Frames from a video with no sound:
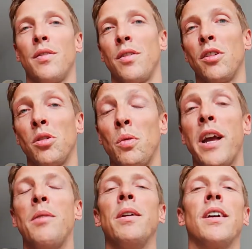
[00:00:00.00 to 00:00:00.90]
falls
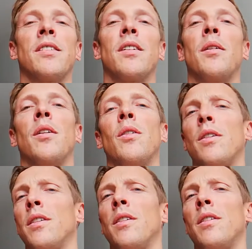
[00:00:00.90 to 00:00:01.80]
away, because
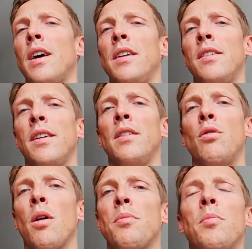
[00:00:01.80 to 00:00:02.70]
or how do you say,
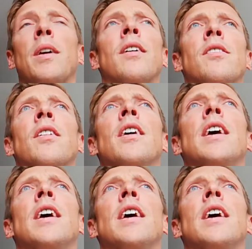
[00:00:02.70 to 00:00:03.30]
drops, because